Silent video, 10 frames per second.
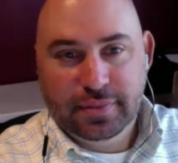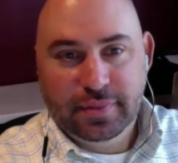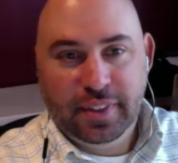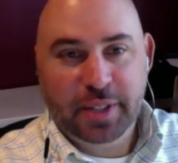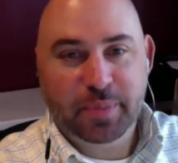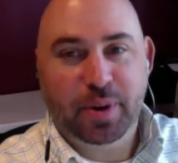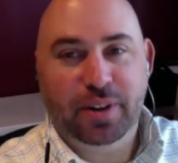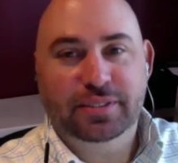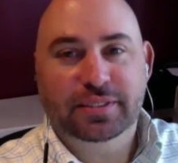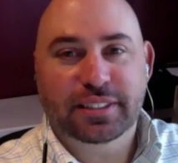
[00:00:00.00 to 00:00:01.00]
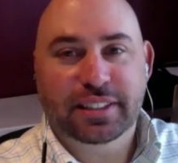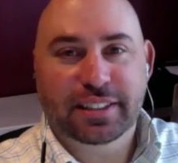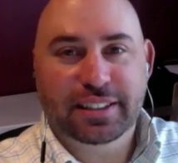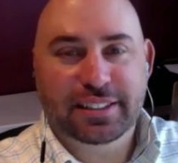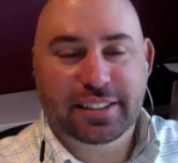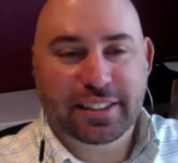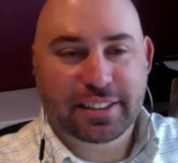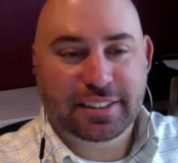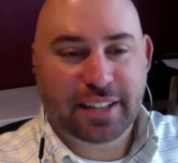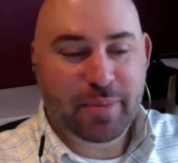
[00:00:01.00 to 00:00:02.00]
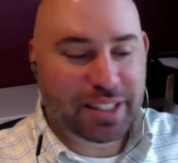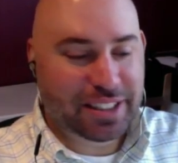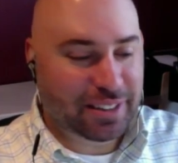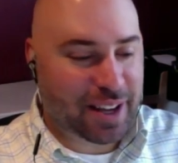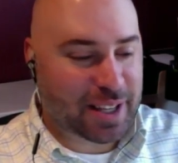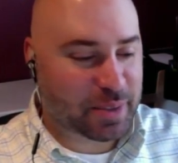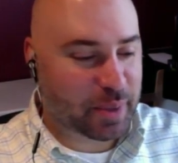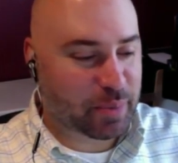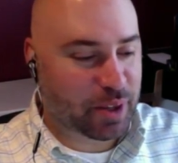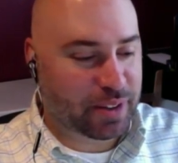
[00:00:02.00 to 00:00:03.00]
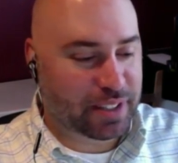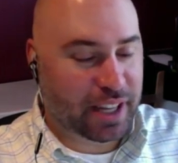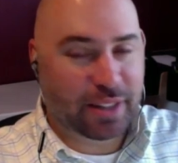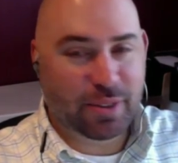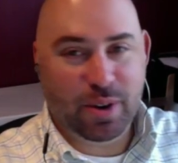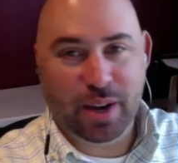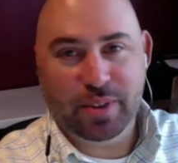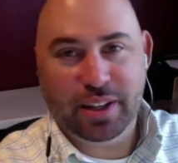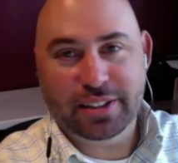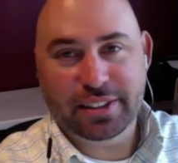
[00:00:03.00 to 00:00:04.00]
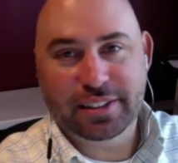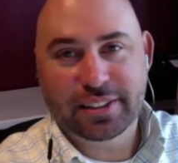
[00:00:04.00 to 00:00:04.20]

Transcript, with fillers: Thanks, Paul. It's uh, I missed you last week, brother. I do okay without you?